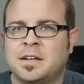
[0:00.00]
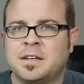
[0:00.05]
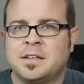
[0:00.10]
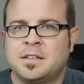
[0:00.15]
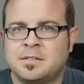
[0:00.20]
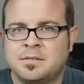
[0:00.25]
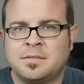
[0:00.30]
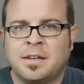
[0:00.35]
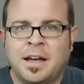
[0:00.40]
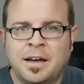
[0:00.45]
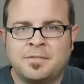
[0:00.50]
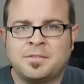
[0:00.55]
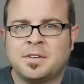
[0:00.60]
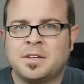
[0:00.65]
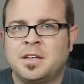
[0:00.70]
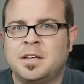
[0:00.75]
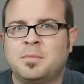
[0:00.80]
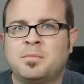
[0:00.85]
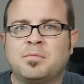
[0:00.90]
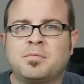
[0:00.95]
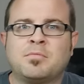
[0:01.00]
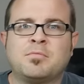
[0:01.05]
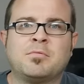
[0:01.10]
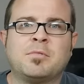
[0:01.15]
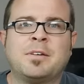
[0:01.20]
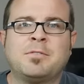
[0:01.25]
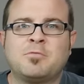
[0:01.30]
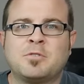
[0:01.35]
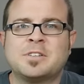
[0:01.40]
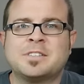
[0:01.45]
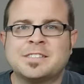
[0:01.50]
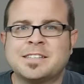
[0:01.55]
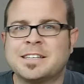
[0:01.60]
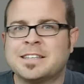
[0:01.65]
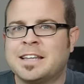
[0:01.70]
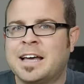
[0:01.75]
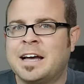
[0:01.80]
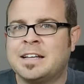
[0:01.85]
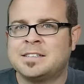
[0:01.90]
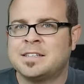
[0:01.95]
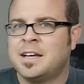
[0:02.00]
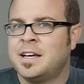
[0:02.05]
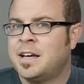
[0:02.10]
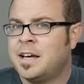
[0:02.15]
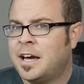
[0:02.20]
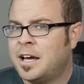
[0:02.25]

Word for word: I have to keep referencing that.